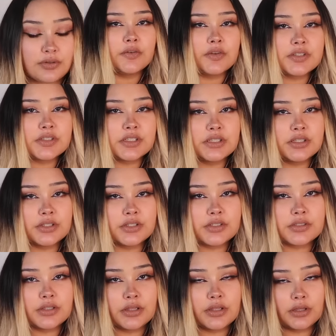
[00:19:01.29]
Obviously,
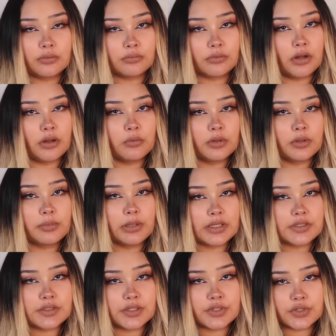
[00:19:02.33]
there's nothing wrong with
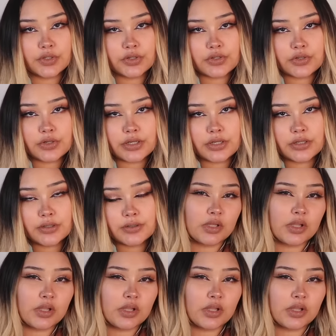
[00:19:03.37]
plastic surgery.